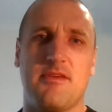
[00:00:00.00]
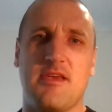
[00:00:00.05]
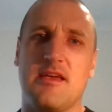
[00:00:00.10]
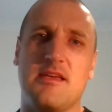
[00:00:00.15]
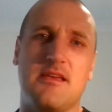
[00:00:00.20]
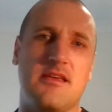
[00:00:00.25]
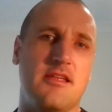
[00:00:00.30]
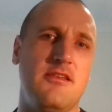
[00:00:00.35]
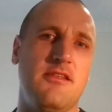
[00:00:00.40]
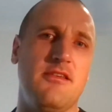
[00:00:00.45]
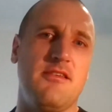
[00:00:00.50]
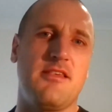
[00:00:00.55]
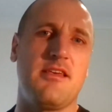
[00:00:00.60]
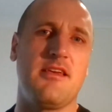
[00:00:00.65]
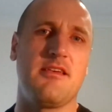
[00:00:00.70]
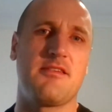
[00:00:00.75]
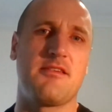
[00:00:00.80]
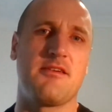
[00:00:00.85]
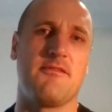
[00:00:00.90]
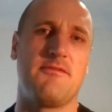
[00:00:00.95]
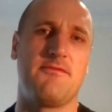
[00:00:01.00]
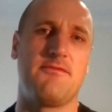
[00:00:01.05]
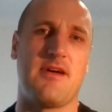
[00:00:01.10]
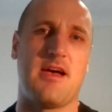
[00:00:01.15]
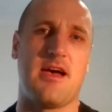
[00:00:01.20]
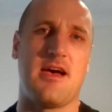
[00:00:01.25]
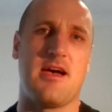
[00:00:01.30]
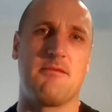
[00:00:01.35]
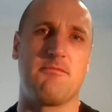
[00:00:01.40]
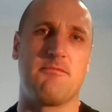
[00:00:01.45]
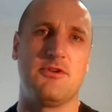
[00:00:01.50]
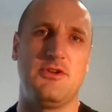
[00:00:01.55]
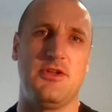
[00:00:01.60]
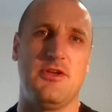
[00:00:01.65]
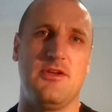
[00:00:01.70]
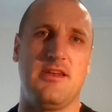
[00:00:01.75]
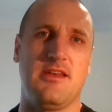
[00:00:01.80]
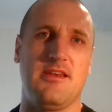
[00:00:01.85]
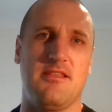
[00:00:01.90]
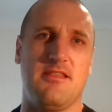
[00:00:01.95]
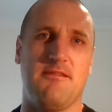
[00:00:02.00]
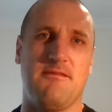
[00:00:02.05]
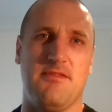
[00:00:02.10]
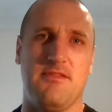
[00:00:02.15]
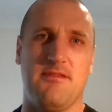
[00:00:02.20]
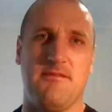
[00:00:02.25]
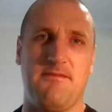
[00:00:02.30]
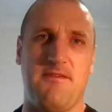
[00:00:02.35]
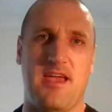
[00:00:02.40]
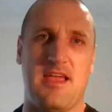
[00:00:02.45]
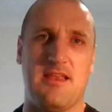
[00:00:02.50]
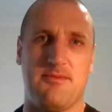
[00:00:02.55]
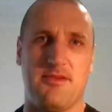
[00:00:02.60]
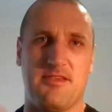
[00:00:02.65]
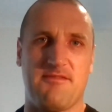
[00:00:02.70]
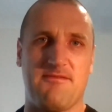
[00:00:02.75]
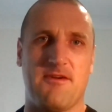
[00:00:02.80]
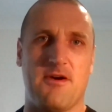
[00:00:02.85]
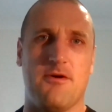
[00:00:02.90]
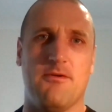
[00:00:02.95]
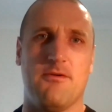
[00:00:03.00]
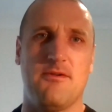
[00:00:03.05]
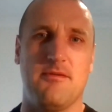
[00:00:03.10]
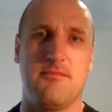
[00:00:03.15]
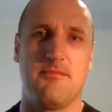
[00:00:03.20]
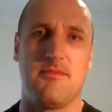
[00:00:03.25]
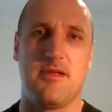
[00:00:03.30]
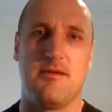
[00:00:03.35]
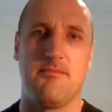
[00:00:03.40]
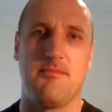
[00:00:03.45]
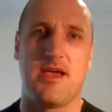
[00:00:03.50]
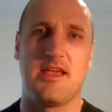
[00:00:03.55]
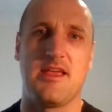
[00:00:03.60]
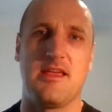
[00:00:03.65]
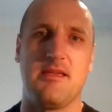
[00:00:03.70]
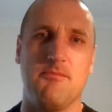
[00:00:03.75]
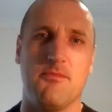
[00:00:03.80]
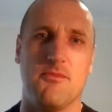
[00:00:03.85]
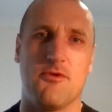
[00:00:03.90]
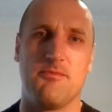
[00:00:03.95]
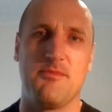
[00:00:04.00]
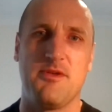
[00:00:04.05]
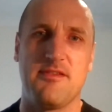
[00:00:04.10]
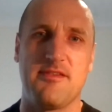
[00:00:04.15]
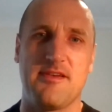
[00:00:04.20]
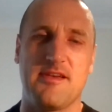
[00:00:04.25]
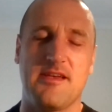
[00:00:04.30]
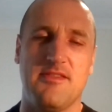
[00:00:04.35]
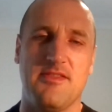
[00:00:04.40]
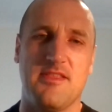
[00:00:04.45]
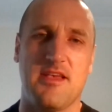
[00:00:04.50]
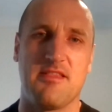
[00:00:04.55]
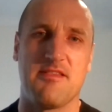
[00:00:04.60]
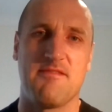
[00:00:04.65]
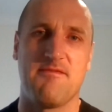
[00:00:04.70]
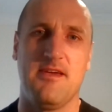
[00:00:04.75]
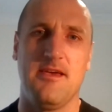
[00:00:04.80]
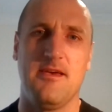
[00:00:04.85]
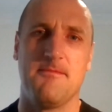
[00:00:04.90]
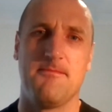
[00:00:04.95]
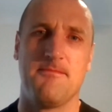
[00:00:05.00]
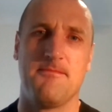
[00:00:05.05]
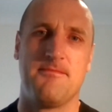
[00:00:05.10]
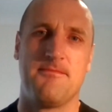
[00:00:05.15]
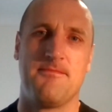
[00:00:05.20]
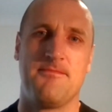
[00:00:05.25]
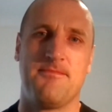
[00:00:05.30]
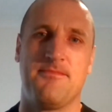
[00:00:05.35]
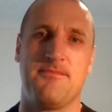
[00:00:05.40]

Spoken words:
Can you see yourself returning to the Fantomas fold and making more music in that sphere?